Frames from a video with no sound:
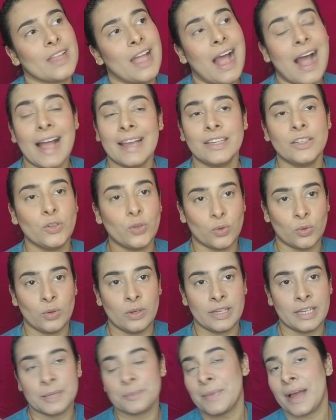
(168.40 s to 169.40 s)
I
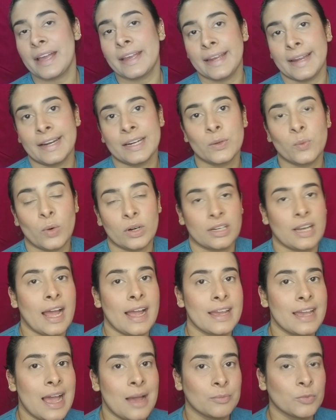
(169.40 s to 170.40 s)
know in my head what
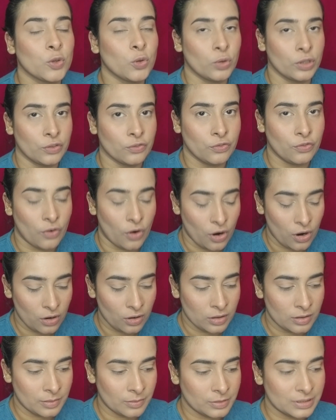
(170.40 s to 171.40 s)
I am going
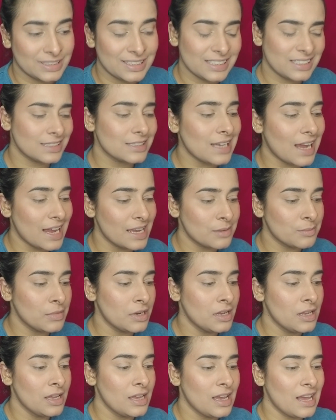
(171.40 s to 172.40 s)
for. This
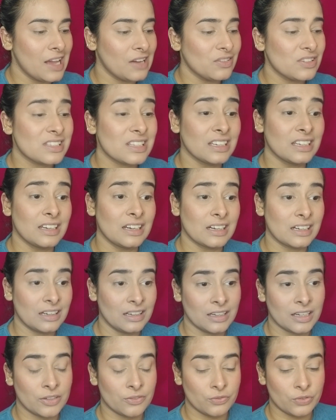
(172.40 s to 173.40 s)
time I was a
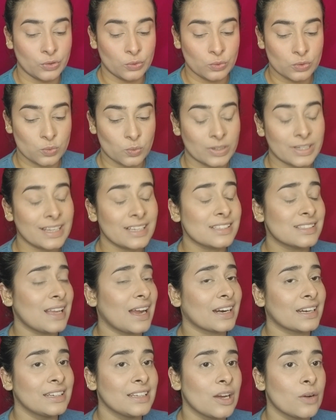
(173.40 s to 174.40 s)
little confused what
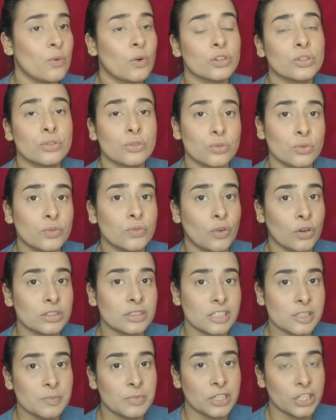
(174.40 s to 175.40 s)
exactly I want to do for
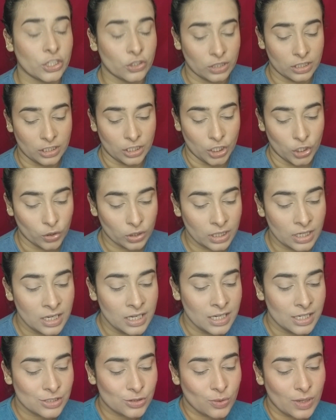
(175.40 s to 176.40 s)
this particular look.
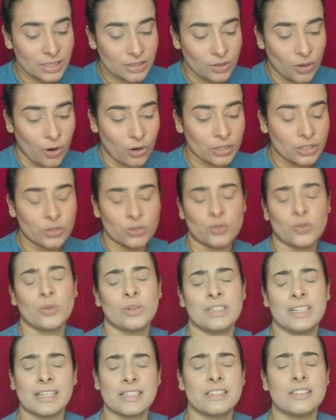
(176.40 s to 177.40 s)
So I thought, you
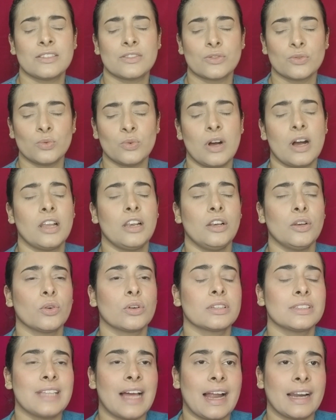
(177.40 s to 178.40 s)
know, let's just do a
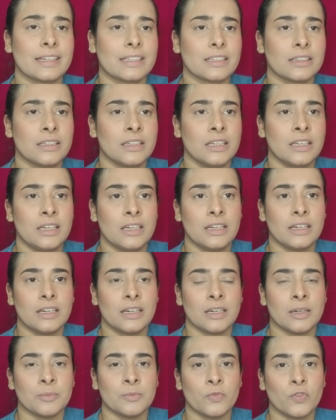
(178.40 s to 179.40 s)
look that
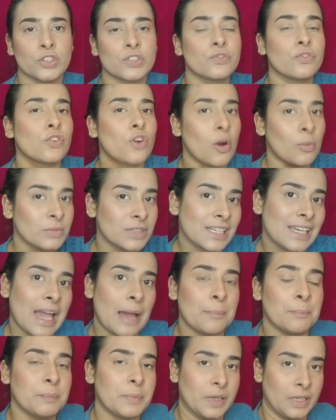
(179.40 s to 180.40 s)
was from the
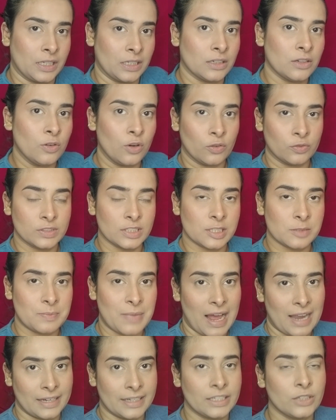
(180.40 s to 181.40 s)
campaign of this
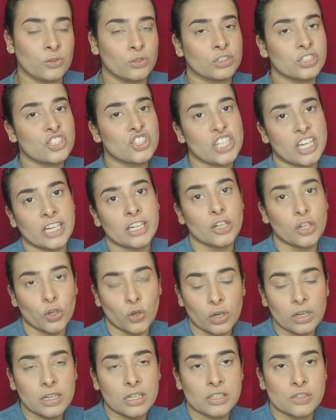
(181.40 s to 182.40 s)
palette, you know, the Jade
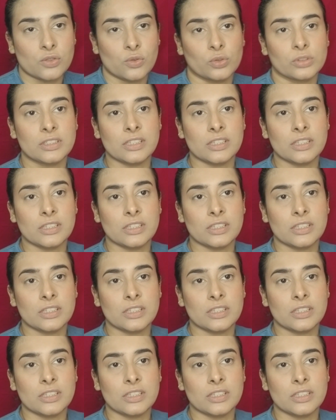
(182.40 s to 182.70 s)
look. So